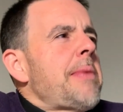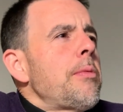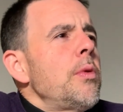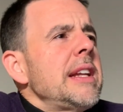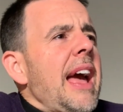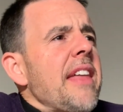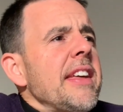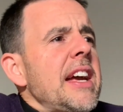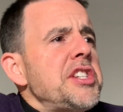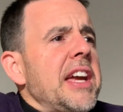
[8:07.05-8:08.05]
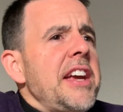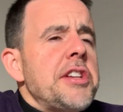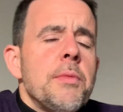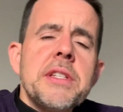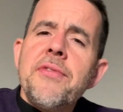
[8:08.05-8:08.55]
Remember when Catholic
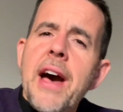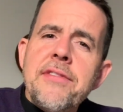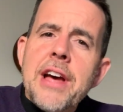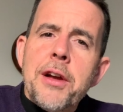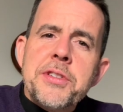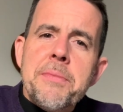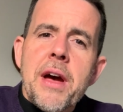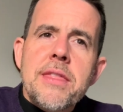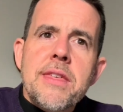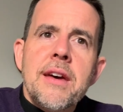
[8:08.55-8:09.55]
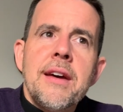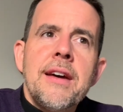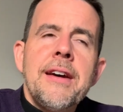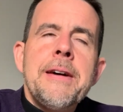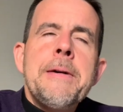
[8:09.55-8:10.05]
education was $5 a month?
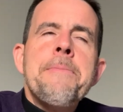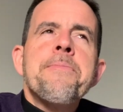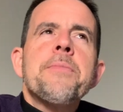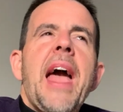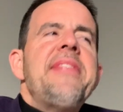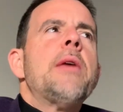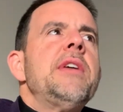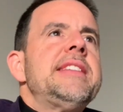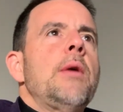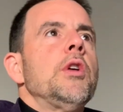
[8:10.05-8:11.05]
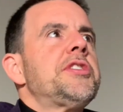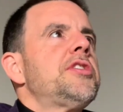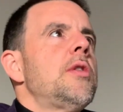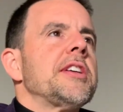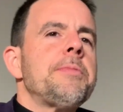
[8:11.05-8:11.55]
And then we say, well, it's
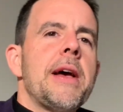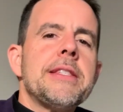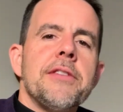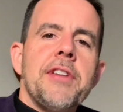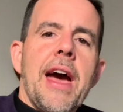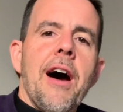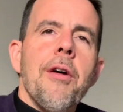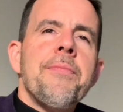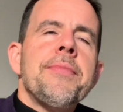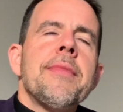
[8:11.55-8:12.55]
so expensive now.